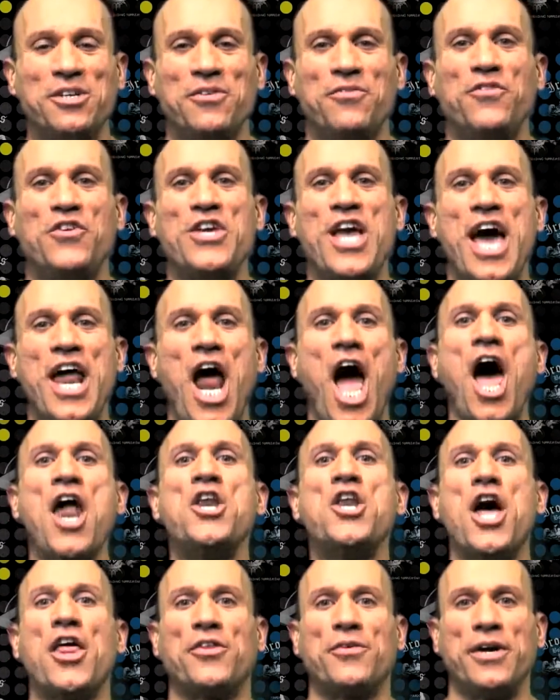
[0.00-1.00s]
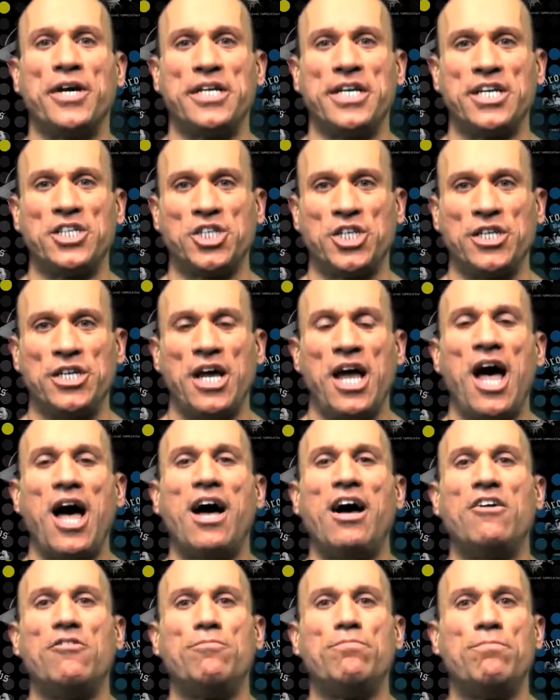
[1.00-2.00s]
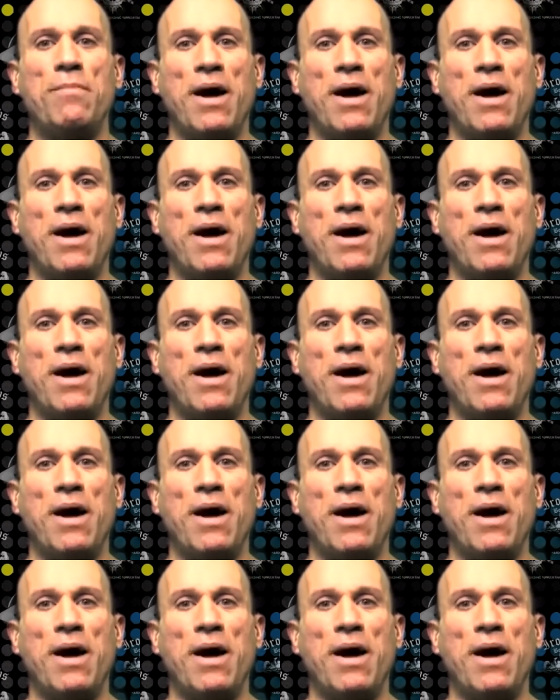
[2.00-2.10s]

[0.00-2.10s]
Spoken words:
it for yet another edition of